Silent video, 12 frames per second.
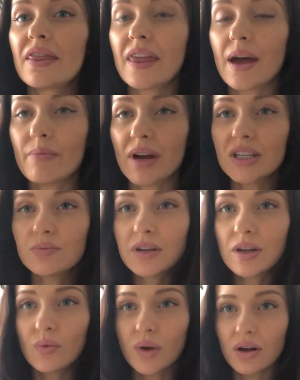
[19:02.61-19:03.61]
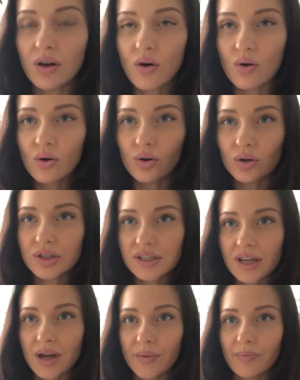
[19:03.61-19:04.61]
that much, but it will hold
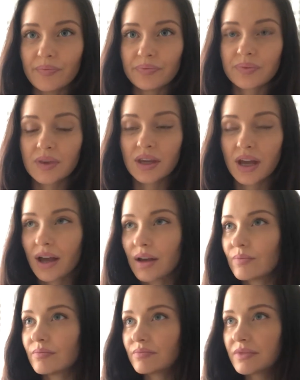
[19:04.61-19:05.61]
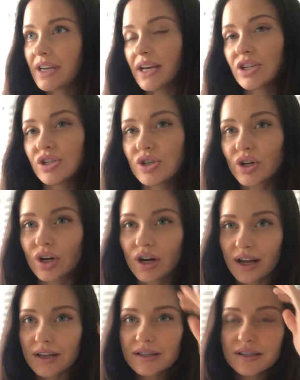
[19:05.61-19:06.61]
some texture
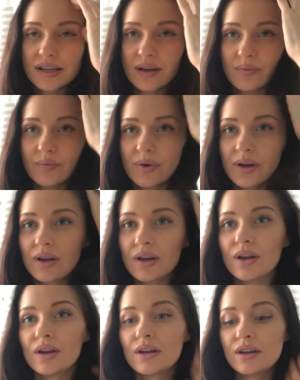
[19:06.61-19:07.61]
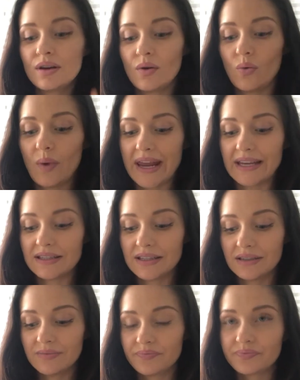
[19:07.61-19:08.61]
and some
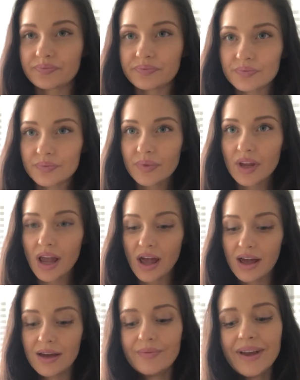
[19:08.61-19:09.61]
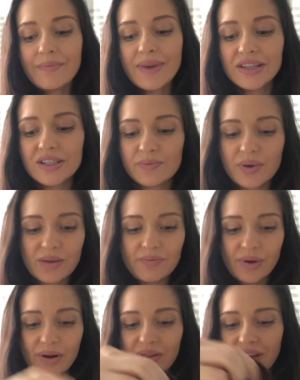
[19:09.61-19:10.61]
weight. I may just put them
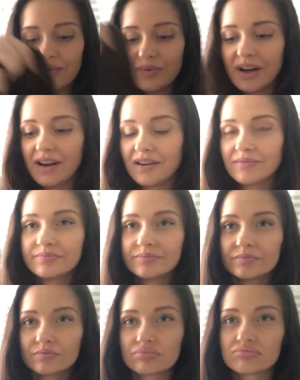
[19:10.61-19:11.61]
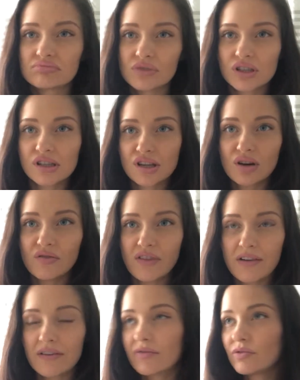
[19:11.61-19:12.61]
both in, why not? We'll just go
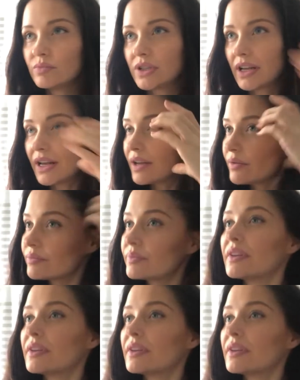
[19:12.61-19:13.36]
out of them today.